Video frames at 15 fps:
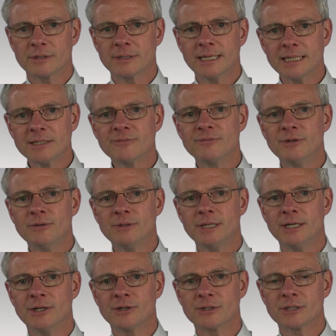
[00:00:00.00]
the last few
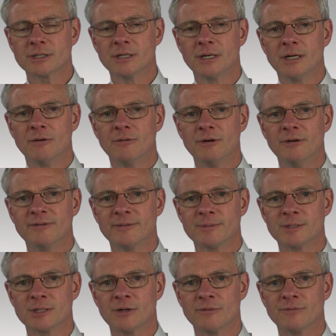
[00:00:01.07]
years, we've
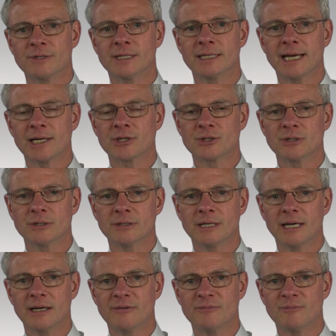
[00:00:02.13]
observed the National
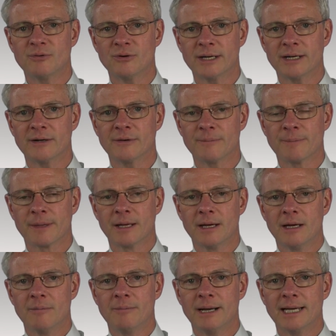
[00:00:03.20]
Day of Prayer
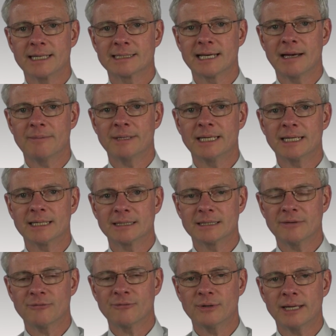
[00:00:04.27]
by examining a
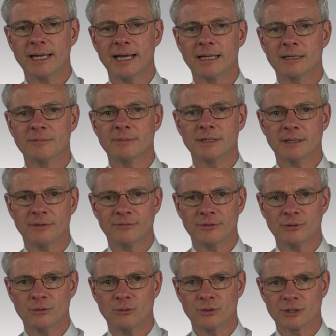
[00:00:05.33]
different element of
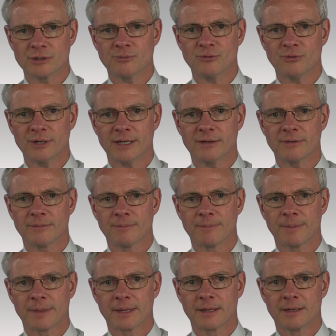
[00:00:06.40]
the Lord's Prayer.
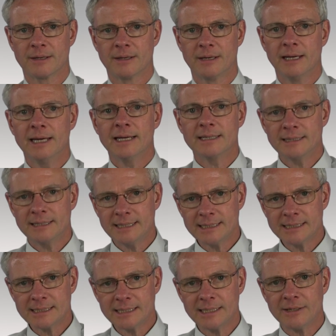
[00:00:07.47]

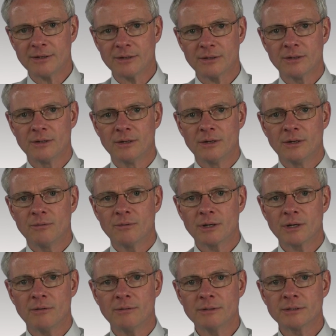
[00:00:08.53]
This year, we're
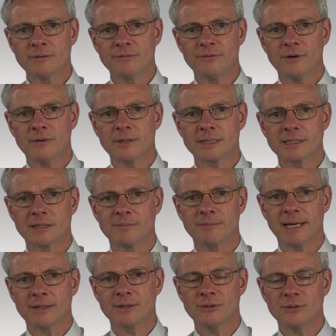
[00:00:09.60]
going to focus on
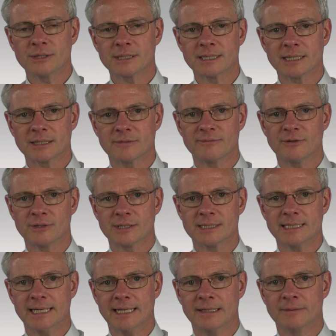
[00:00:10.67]
Matthew 6, verse
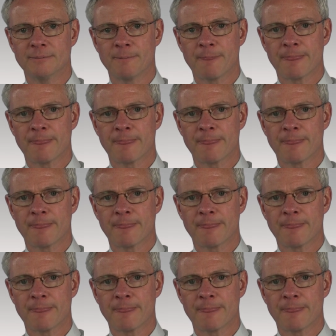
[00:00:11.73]
10,